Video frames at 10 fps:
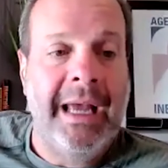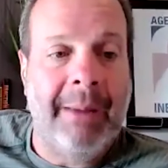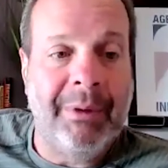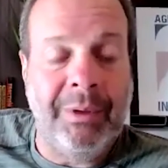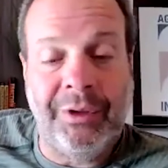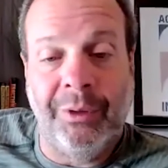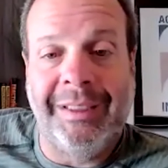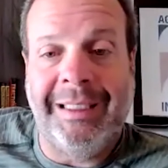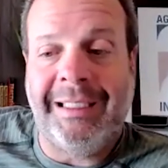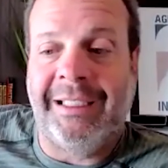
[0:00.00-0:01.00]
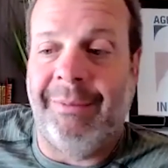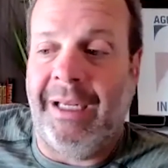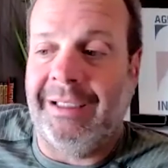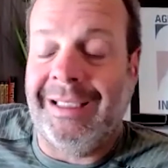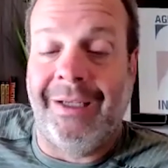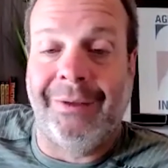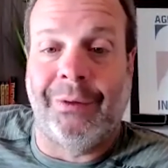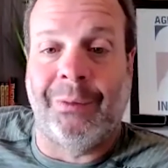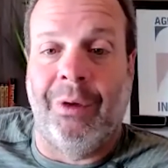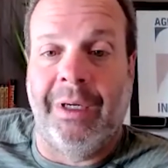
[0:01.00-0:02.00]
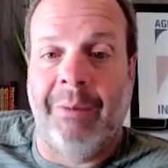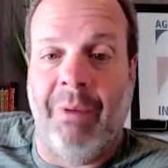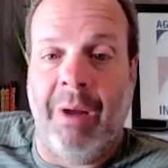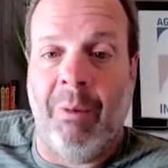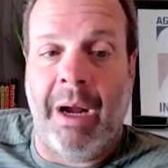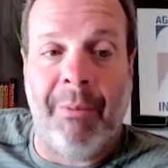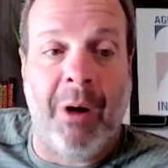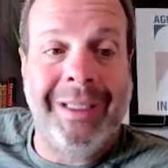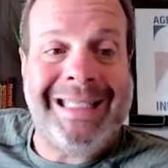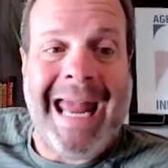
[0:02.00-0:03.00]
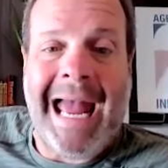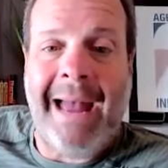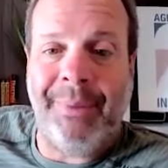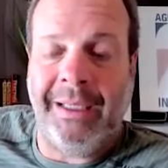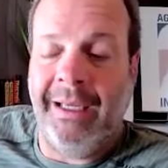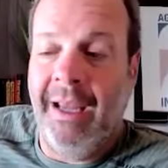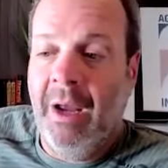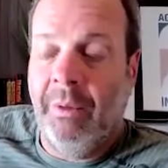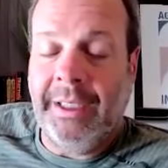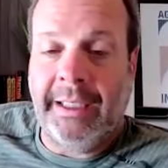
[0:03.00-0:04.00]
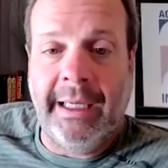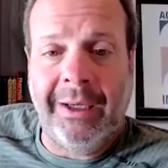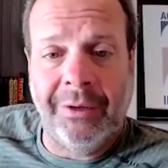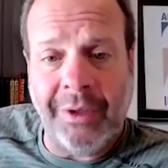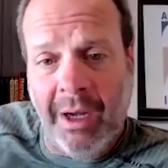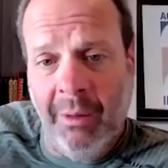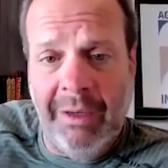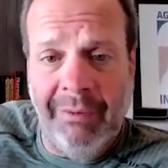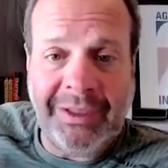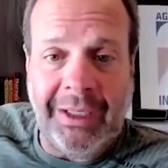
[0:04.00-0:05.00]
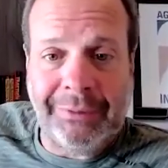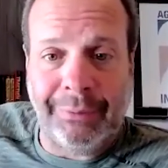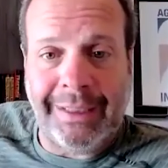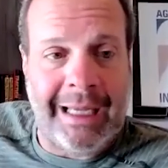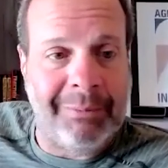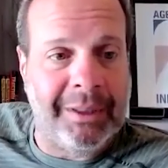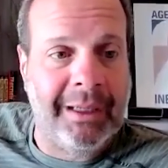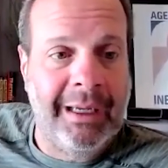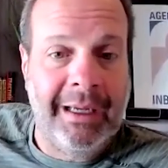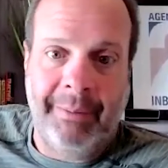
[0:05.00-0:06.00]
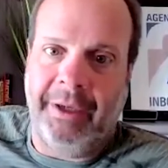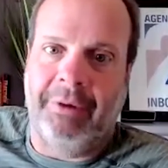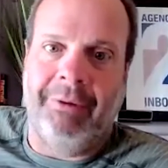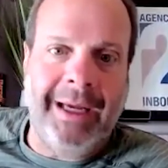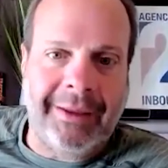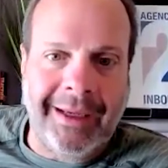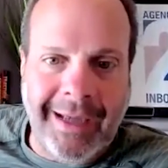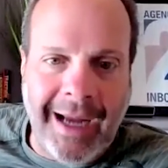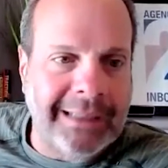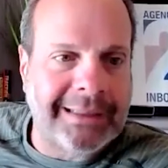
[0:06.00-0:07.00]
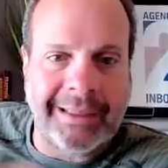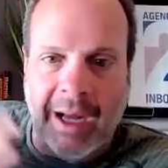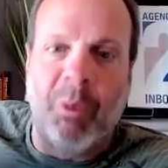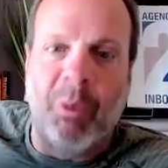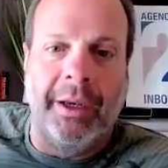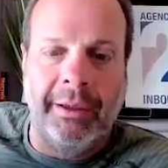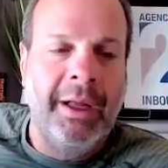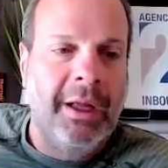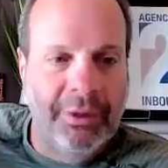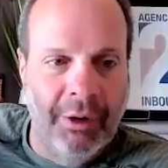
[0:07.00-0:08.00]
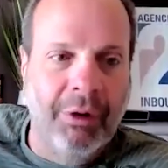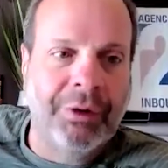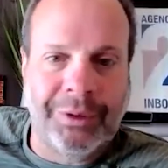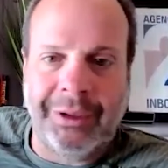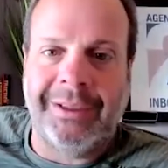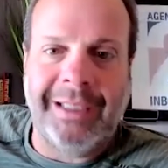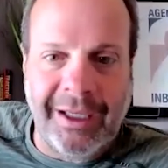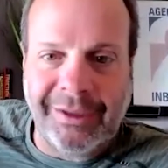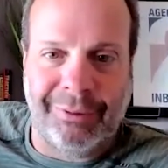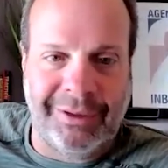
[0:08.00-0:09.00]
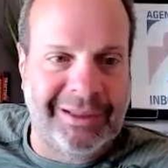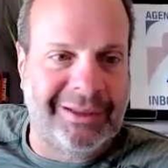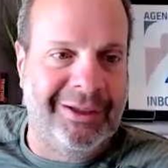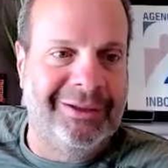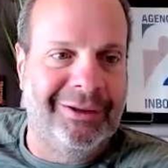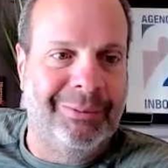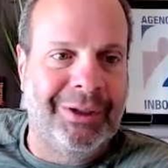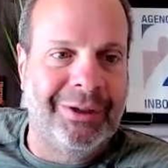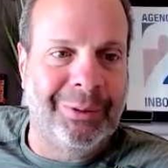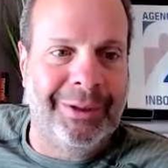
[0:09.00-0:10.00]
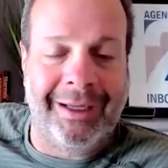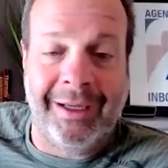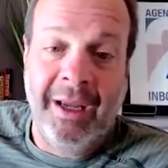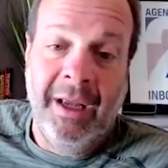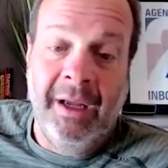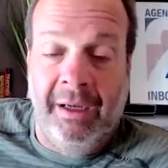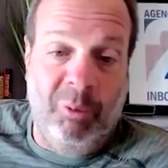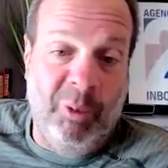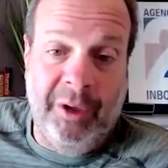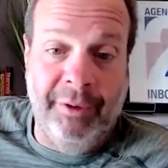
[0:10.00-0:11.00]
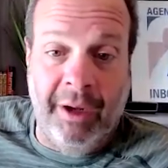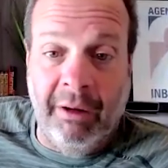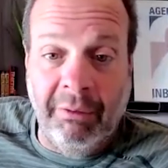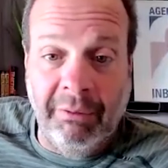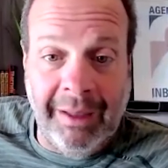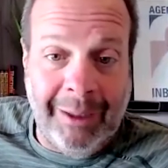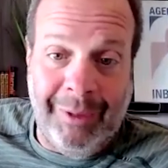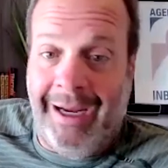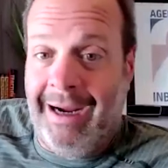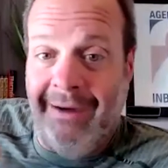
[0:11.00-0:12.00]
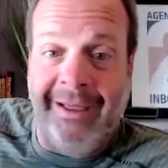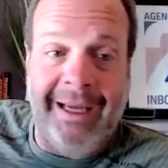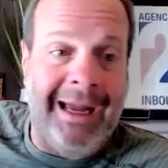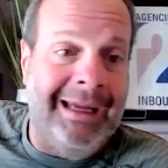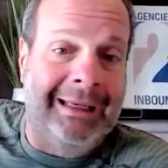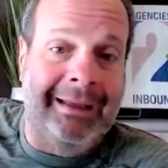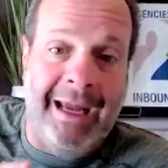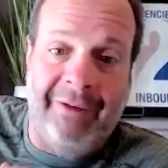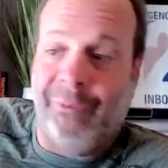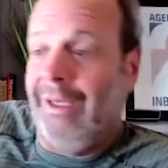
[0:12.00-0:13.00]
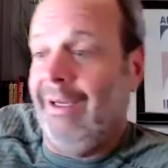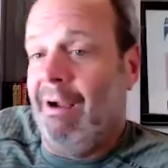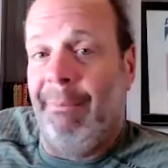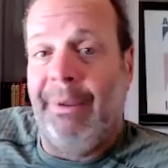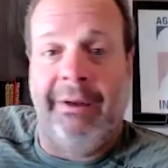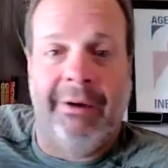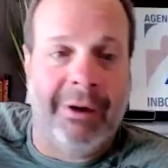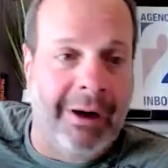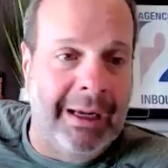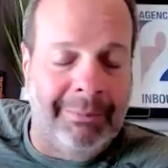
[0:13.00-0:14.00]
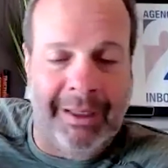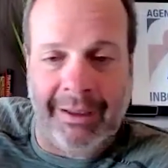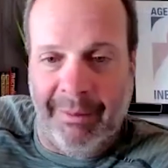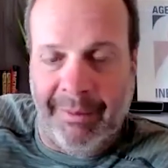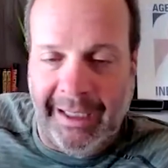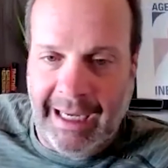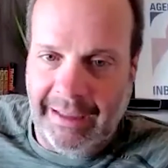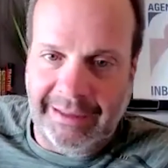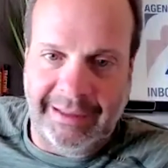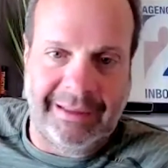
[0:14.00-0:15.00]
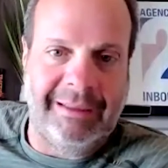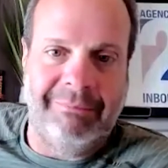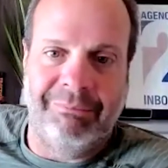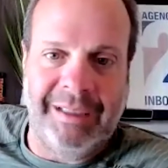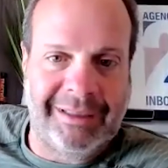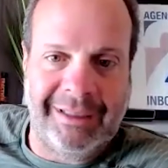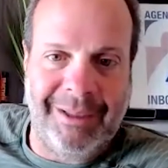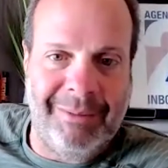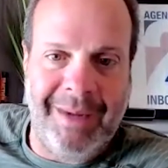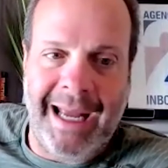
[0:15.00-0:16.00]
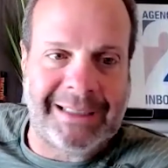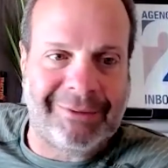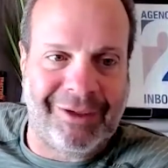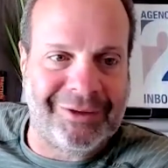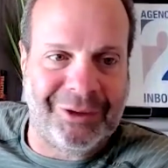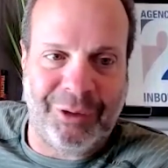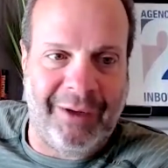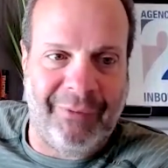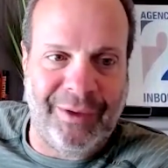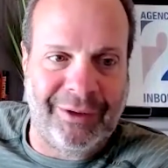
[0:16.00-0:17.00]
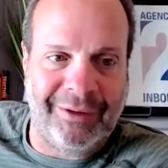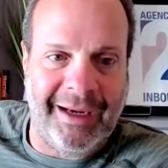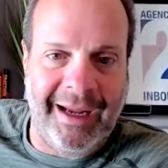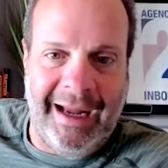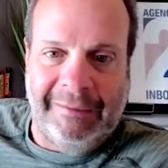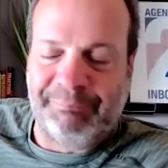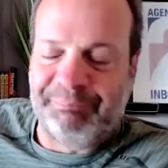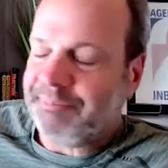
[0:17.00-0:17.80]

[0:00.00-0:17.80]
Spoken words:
I mean, we do a decent amount of Salesforce work, and I'm always happy when the client goes, oh, we have a Salesforce admin. I'm like, great, thank God someone knows what their Salesforce is going to do. Because when they're like, we don't know, like, we hired a guy, he left, we had a company, they're gone. I'm like, oh my God, this is going to be a mess for us to try to figure that out.